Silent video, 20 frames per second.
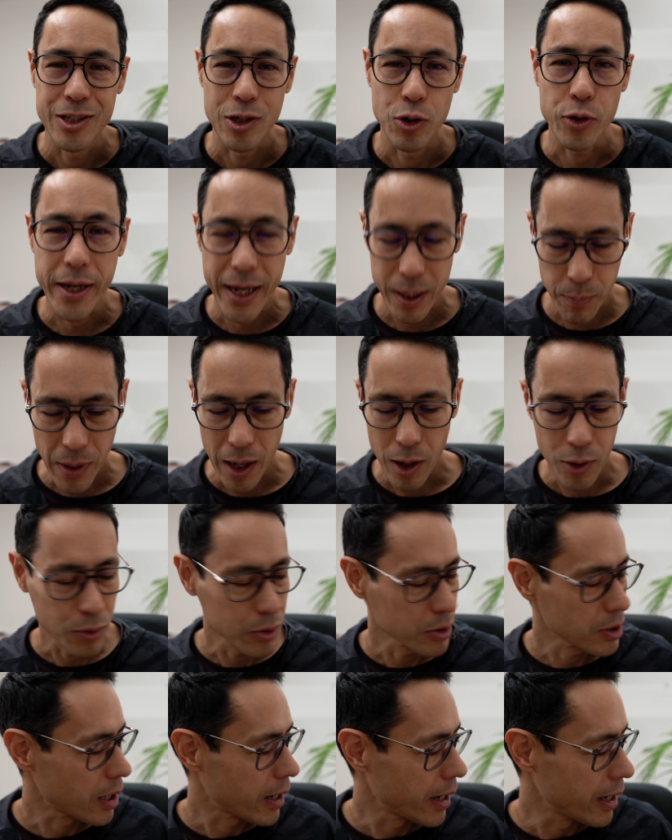Looking at my
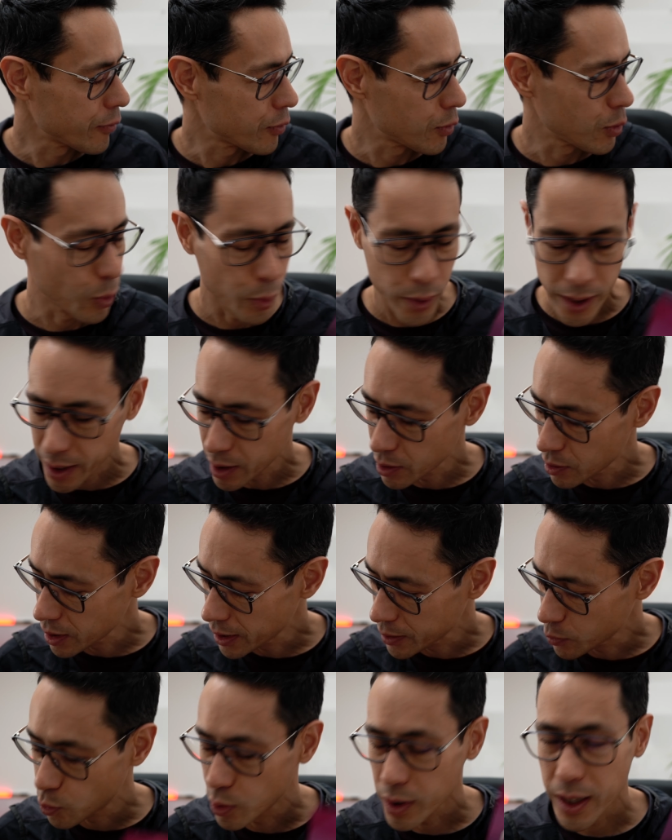own life, where
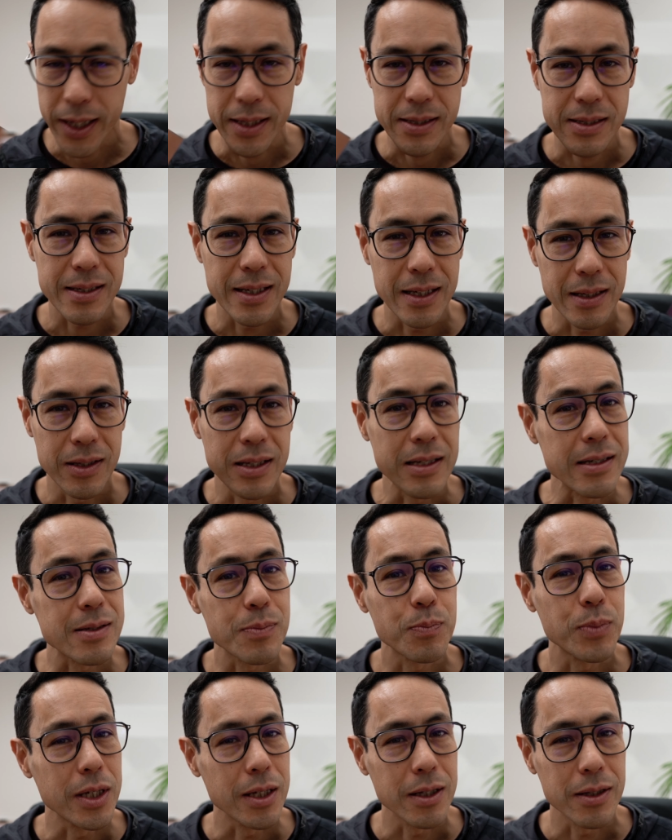would I see these
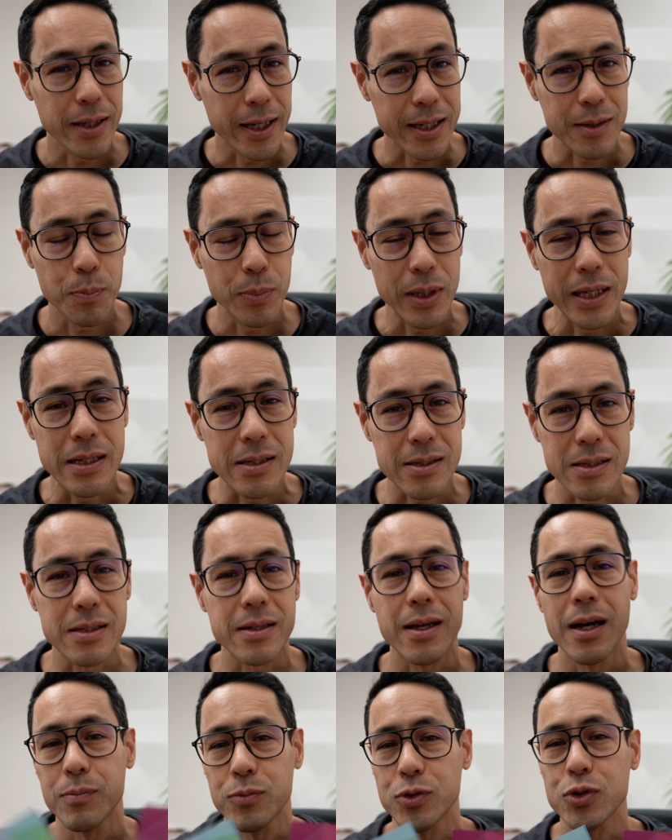pieces
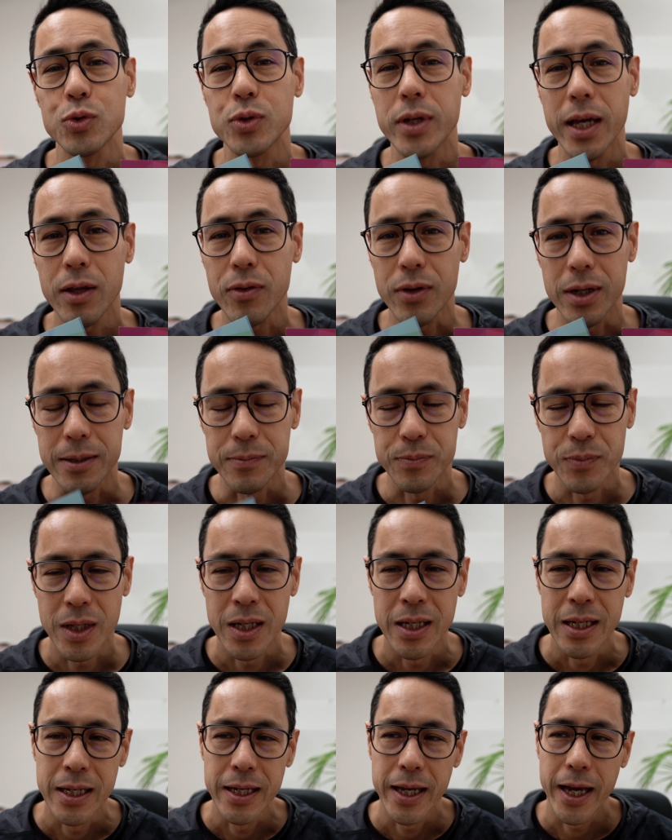come together,
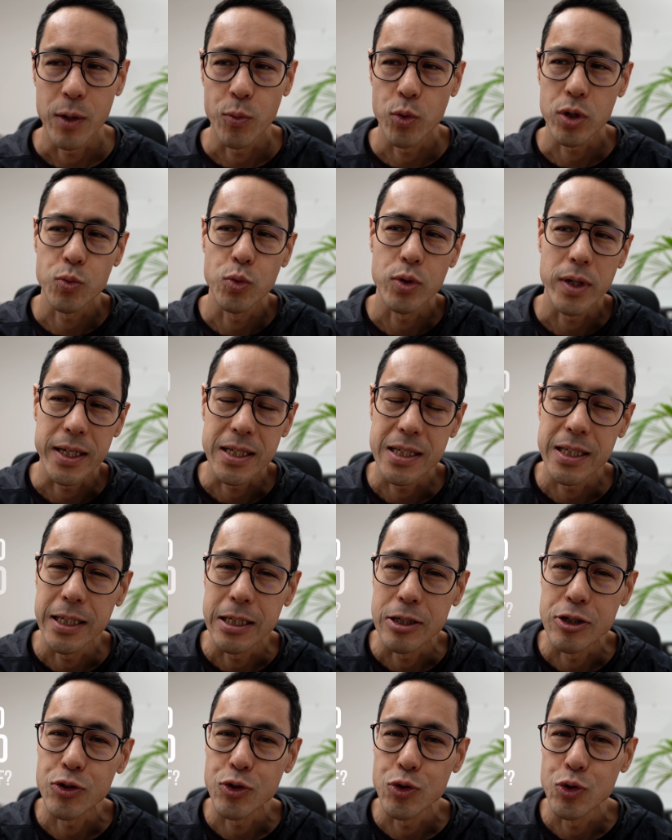and what would I
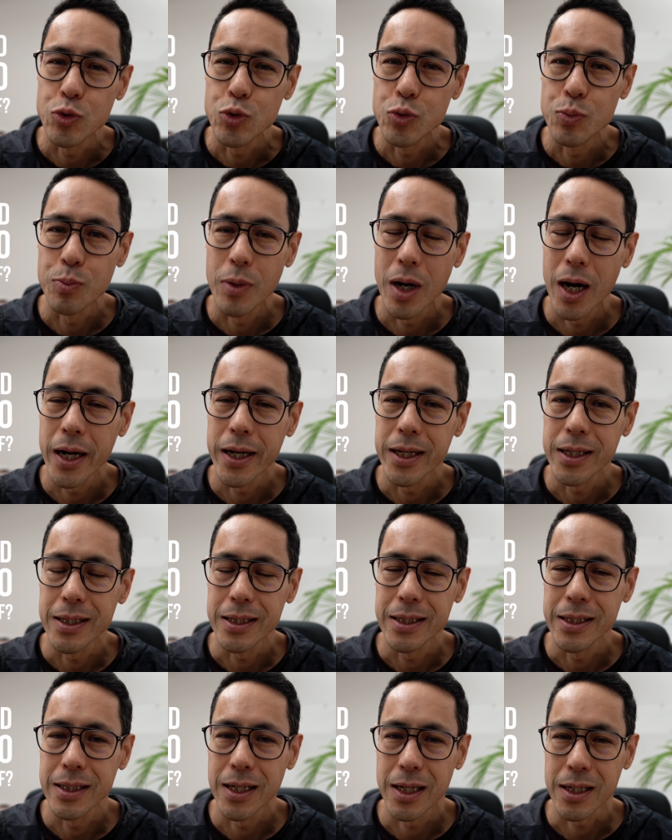teach to my
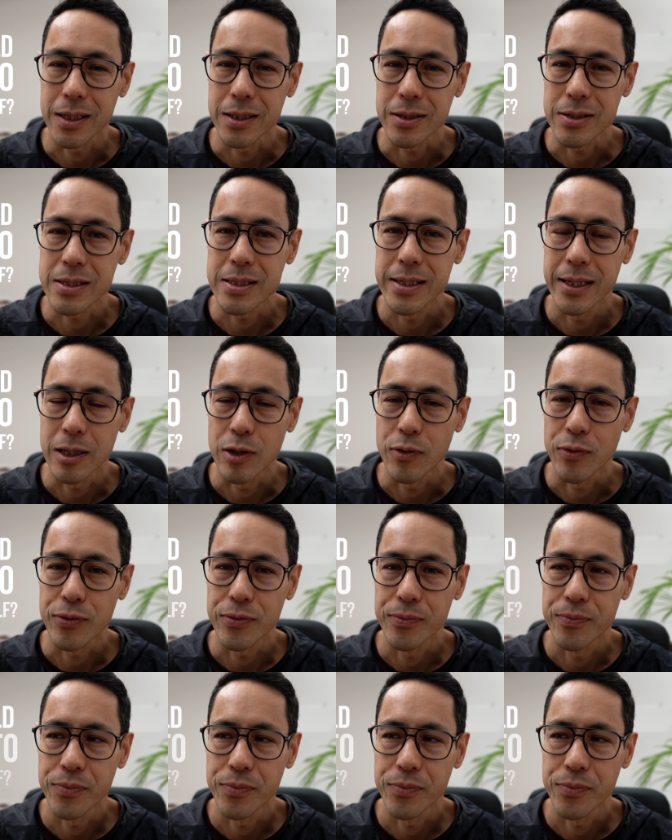younger self?